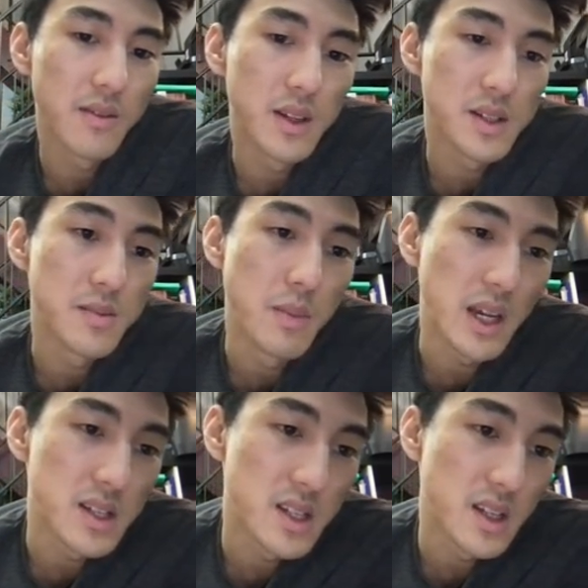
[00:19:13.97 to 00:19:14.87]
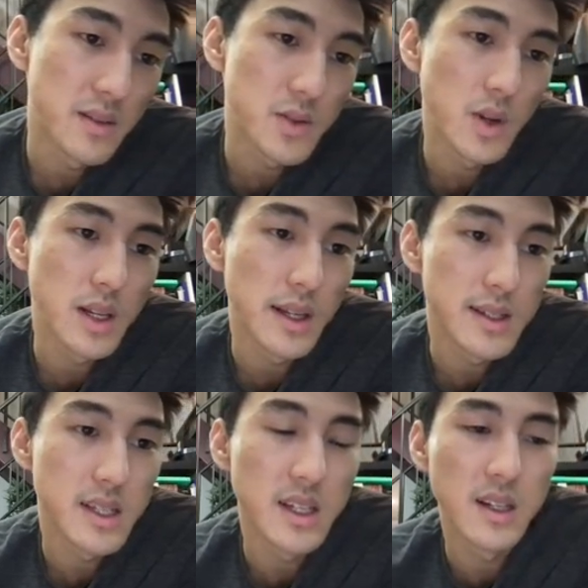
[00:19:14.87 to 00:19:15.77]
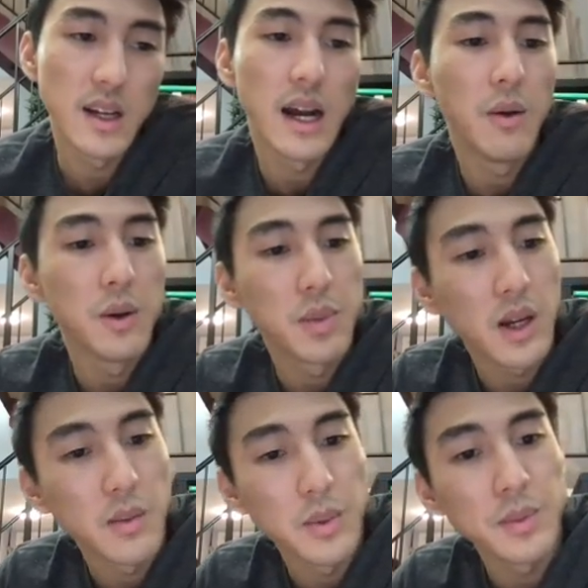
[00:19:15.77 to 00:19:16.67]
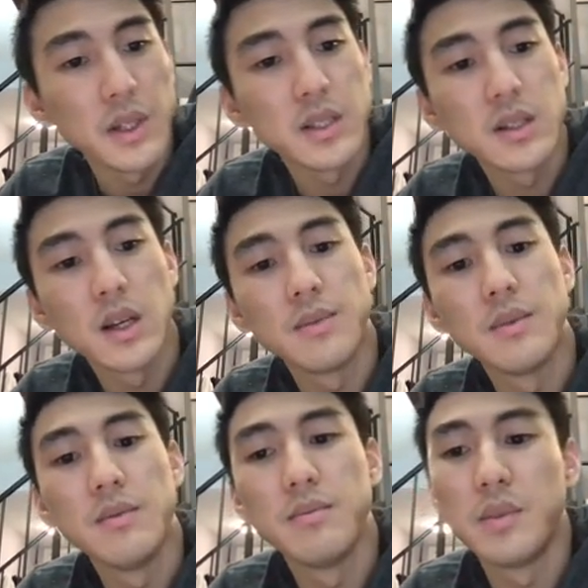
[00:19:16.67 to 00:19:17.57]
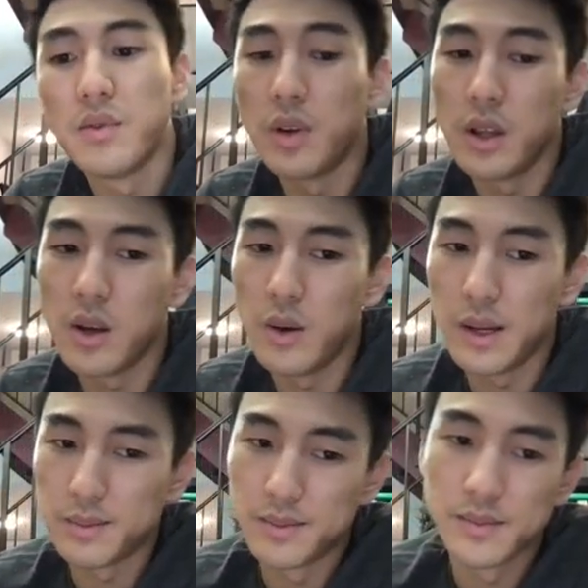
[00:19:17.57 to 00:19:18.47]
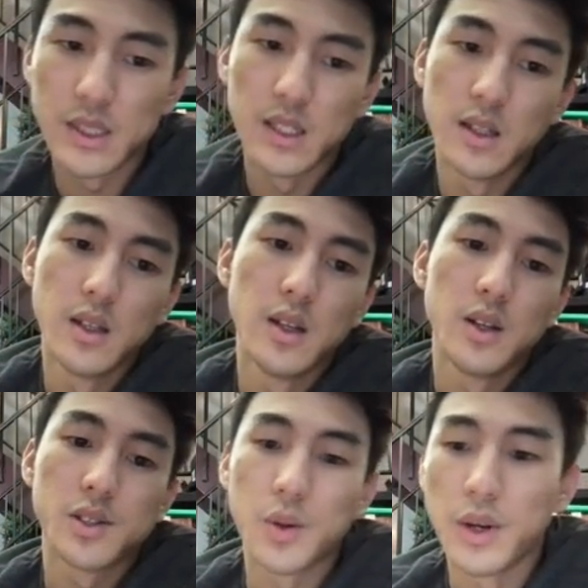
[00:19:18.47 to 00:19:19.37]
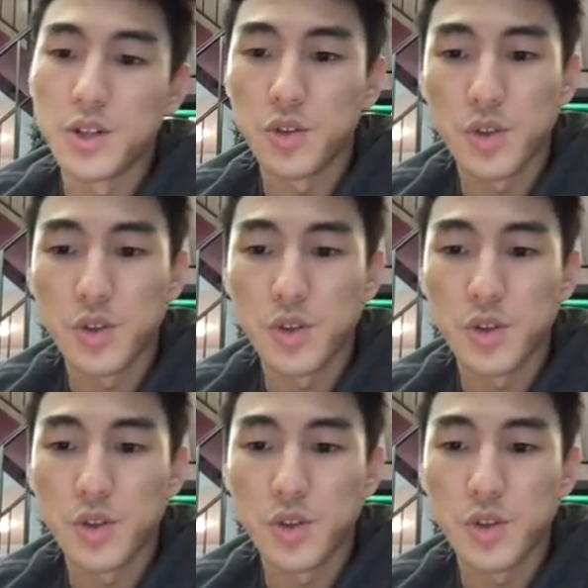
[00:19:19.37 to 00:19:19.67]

of the mega 10 of 2019 i would pick up a playset before they go up torrential